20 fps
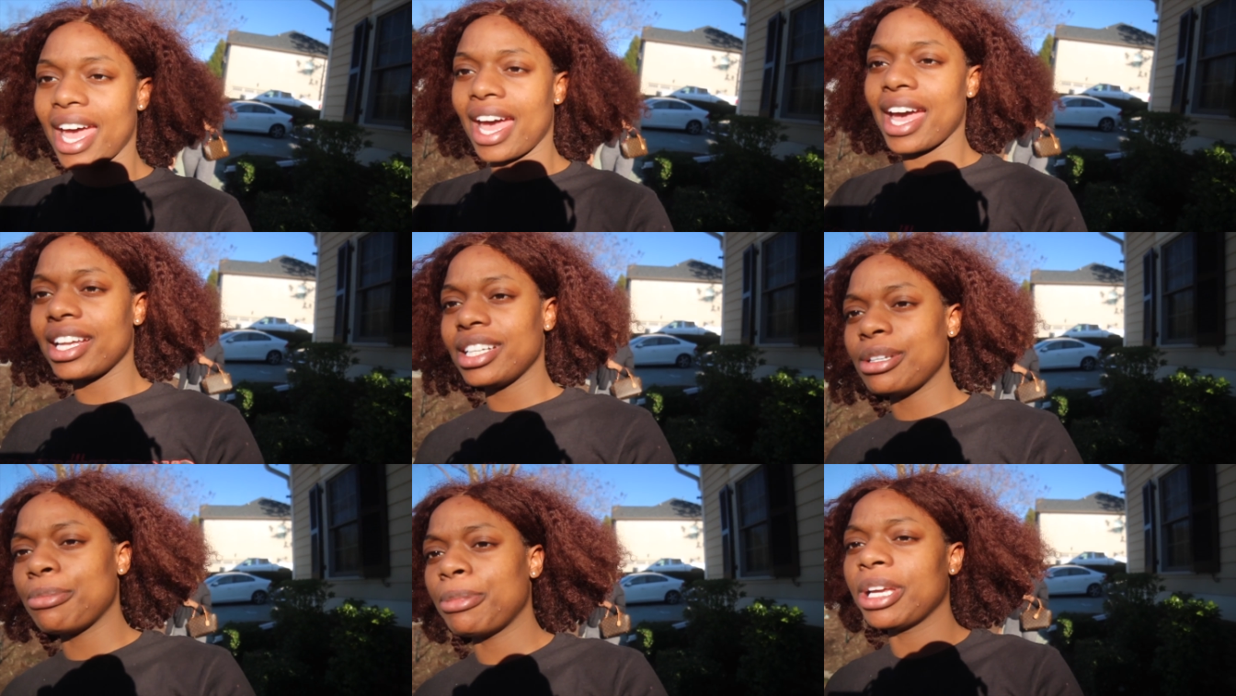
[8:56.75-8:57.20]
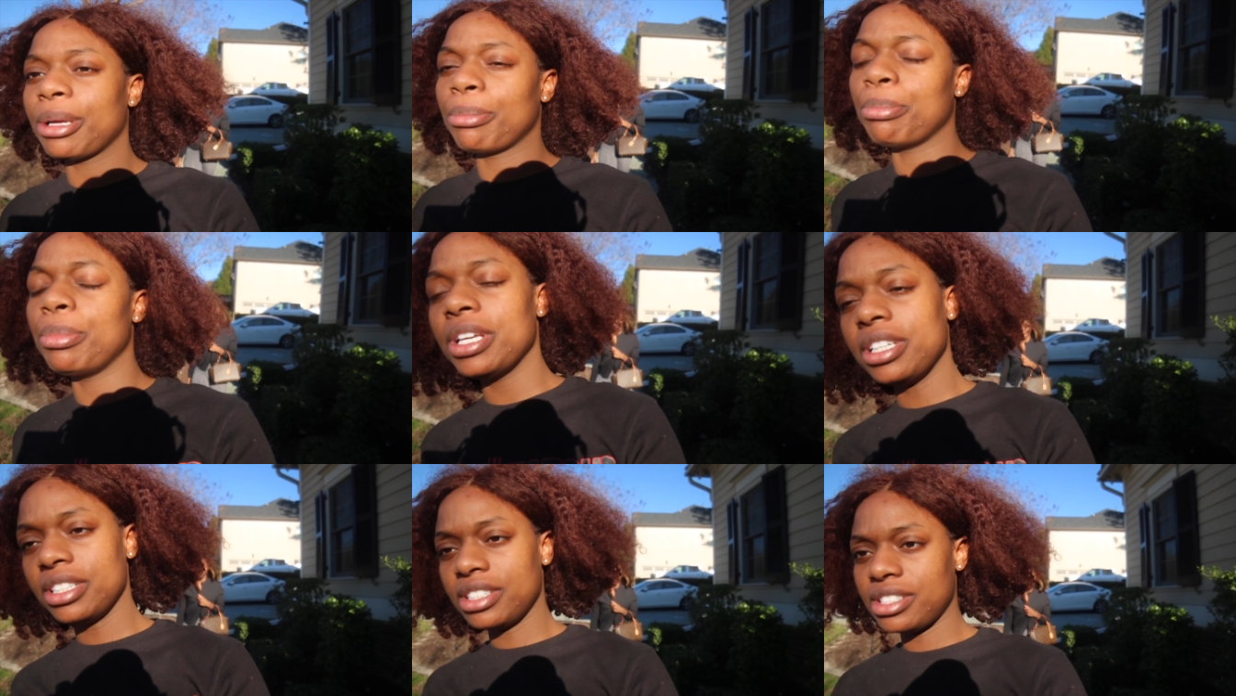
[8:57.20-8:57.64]
I had to make a
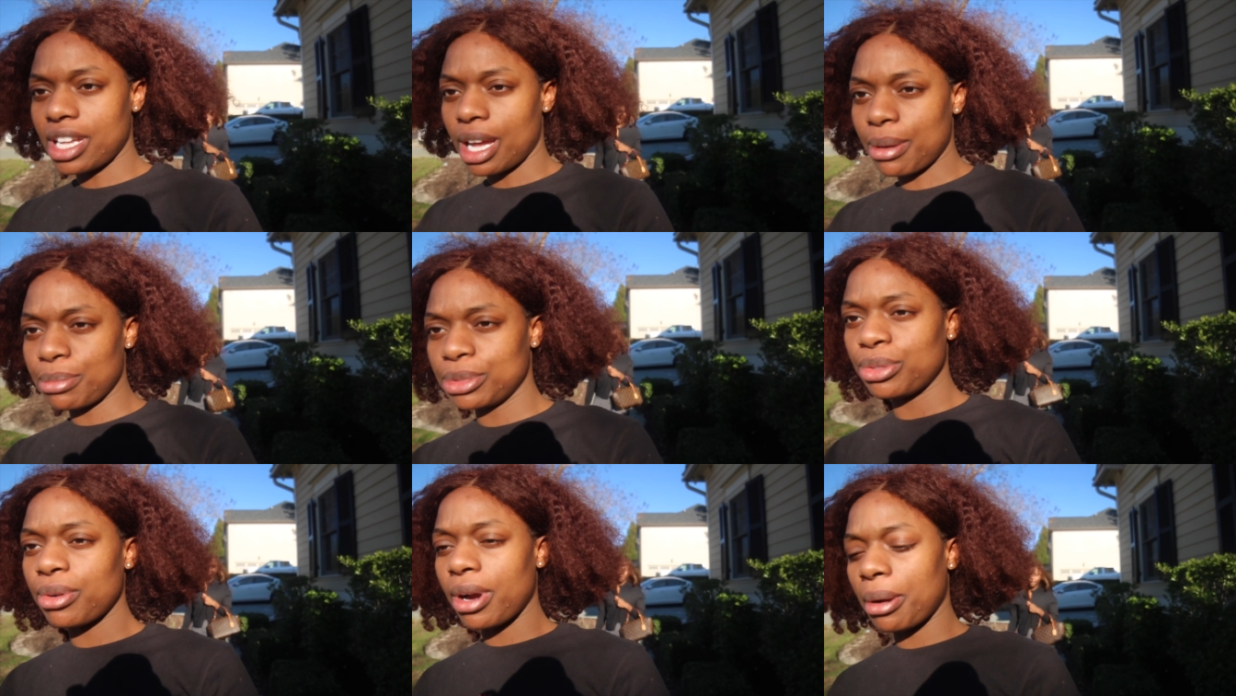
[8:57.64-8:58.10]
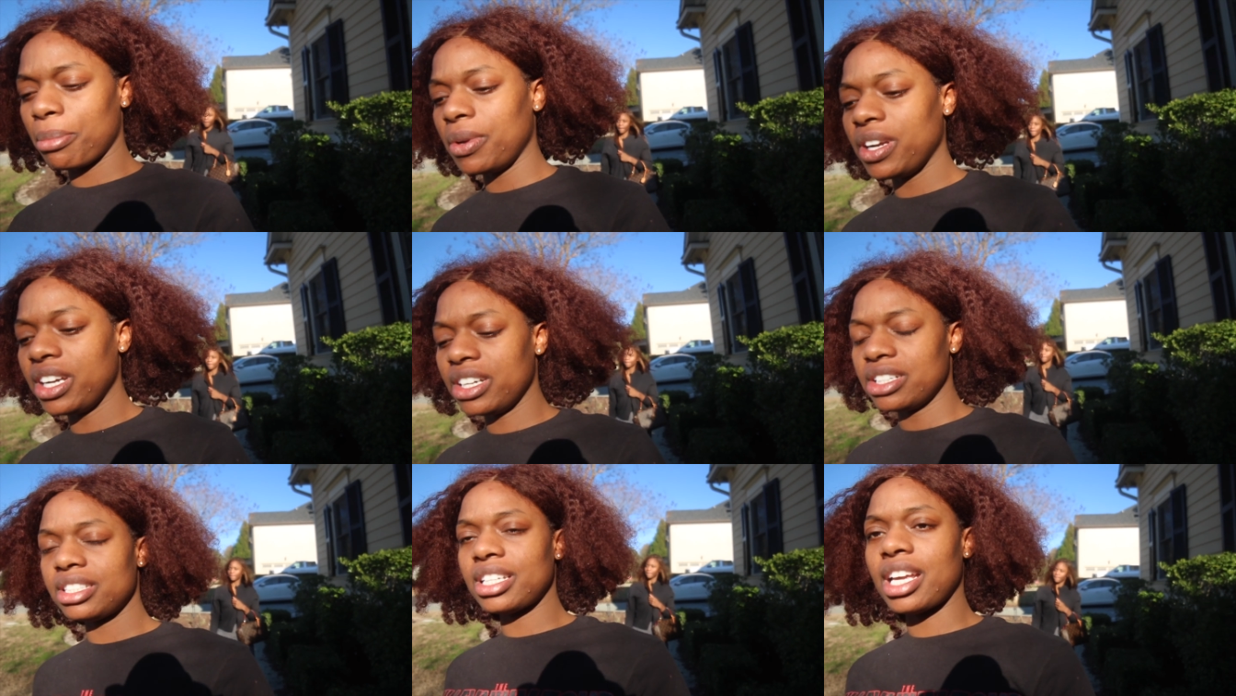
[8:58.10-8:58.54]
pit stop to our
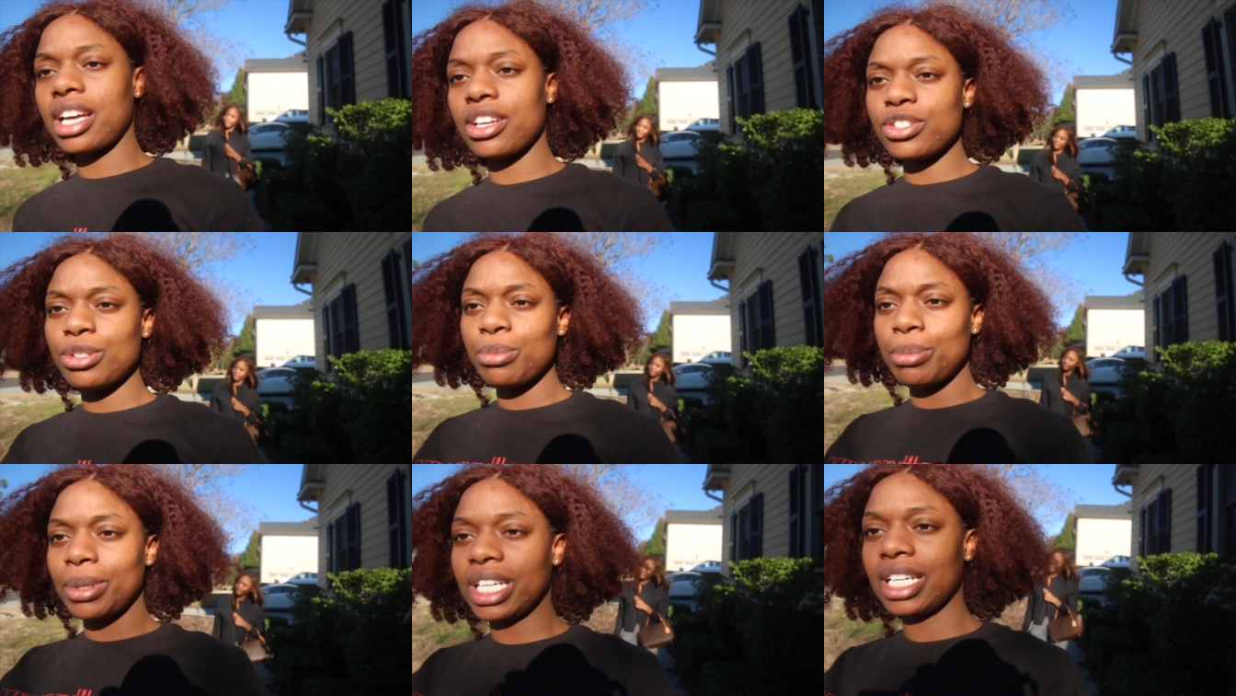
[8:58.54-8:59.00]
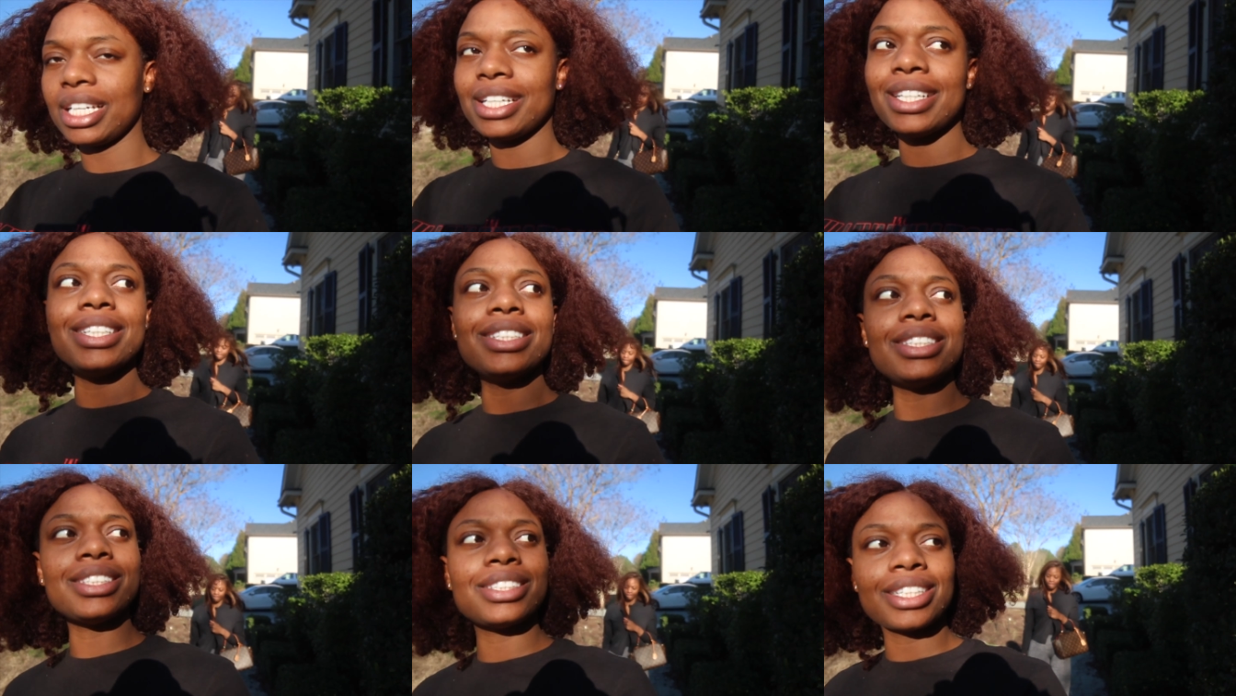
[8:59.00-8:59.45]
parents' house
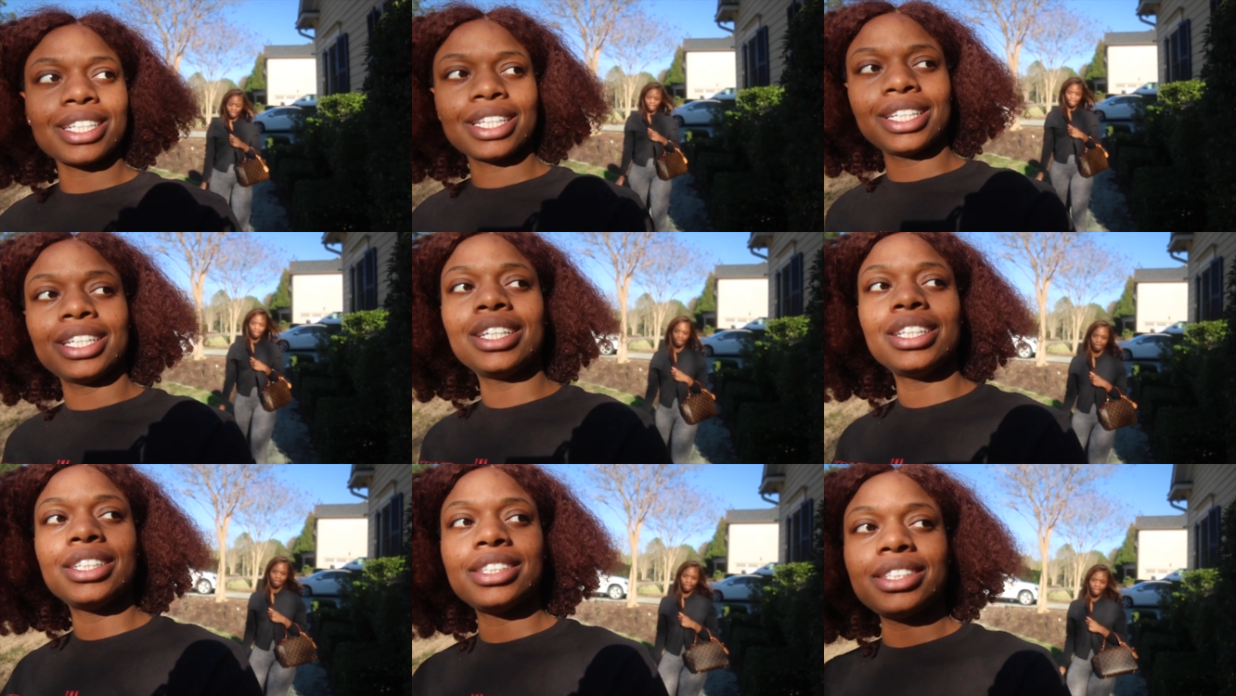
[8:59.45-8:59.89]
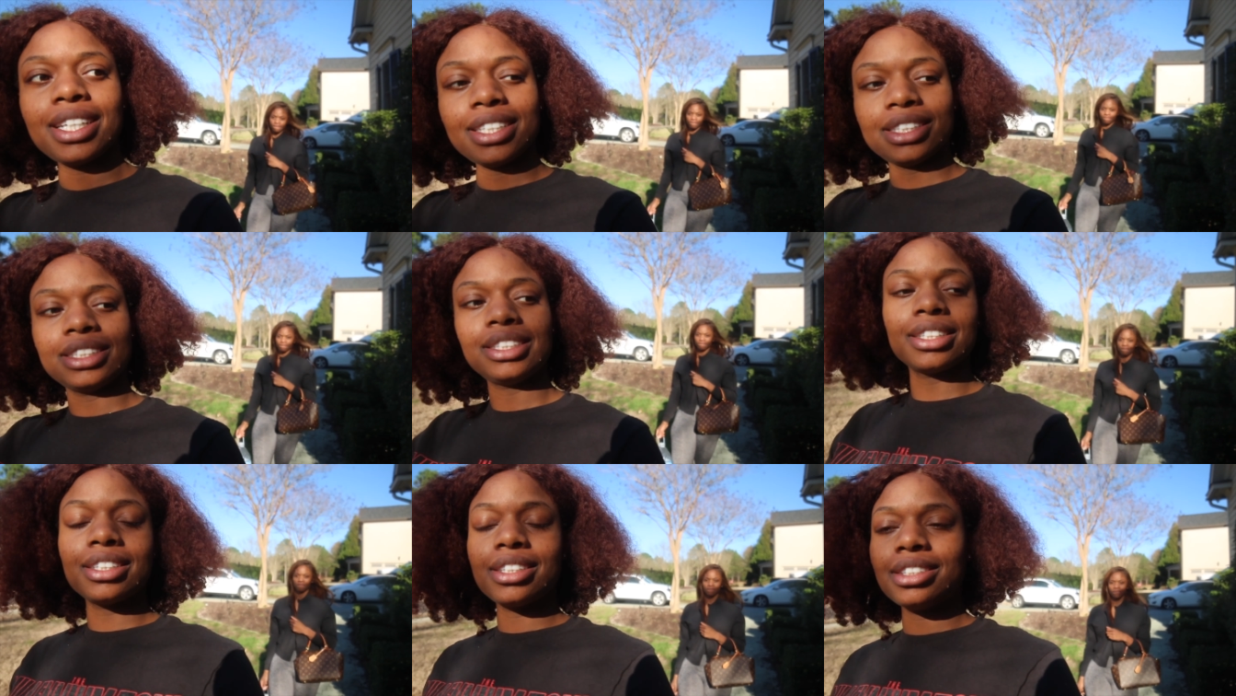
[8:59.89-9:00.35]
because
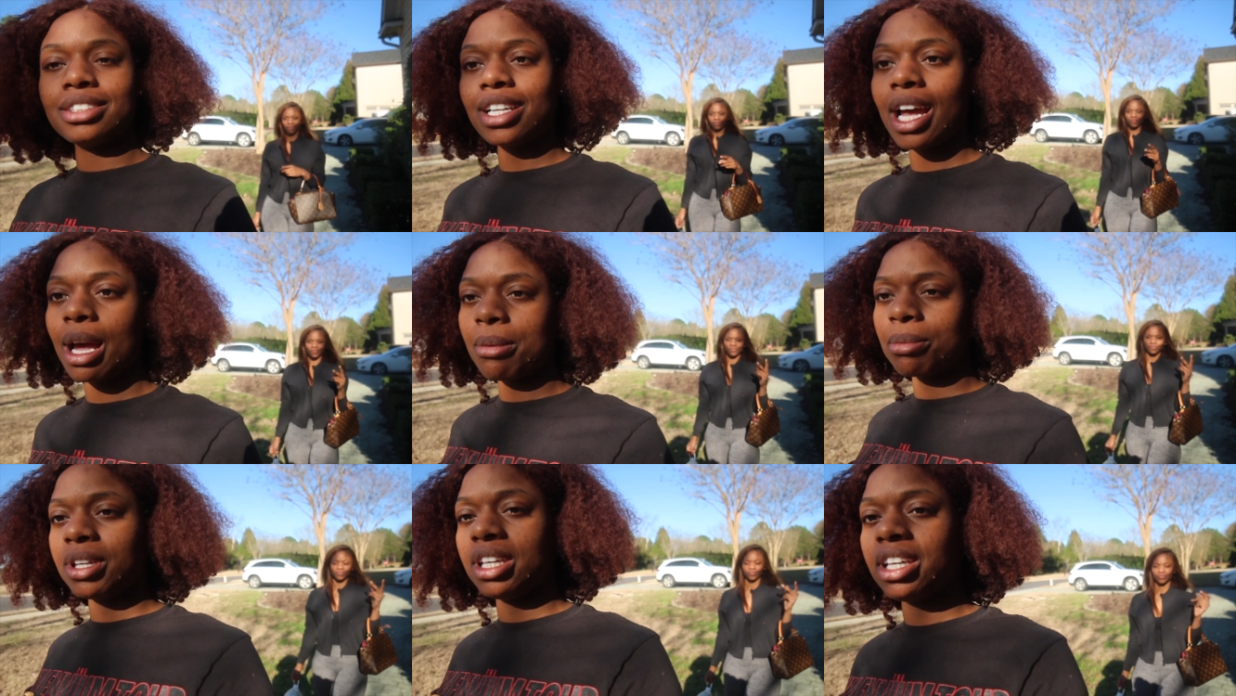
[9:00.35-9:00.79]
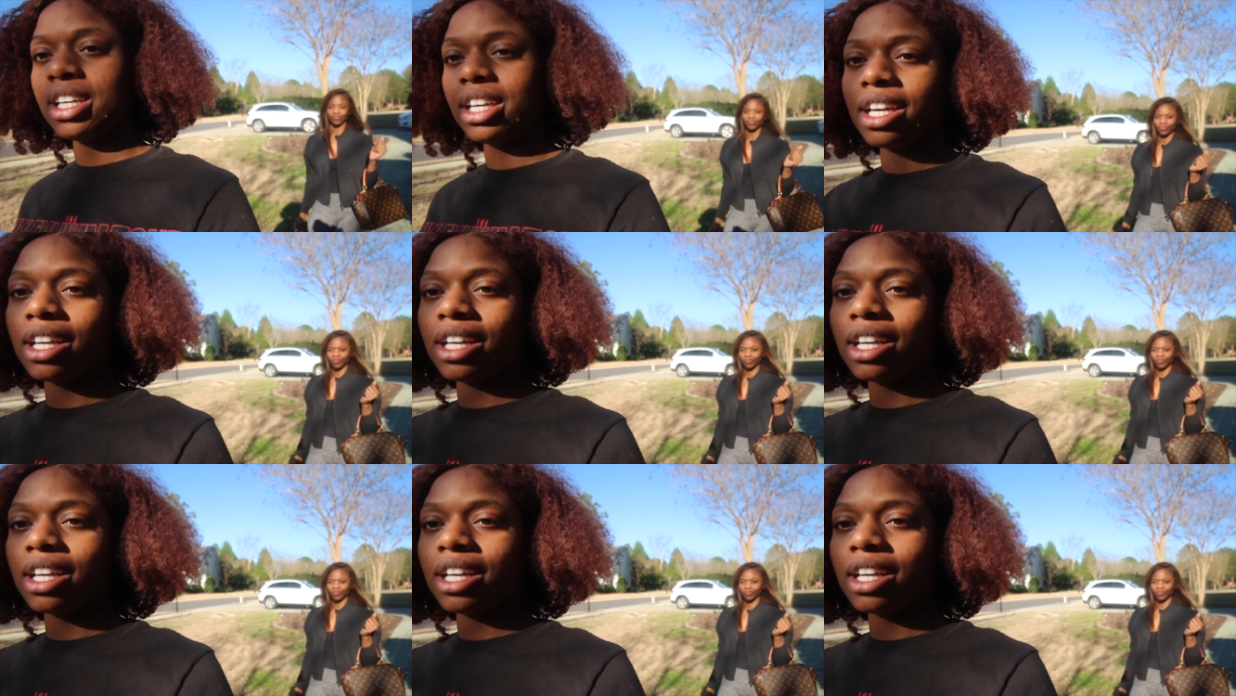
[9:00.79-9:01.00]
they took the shop key.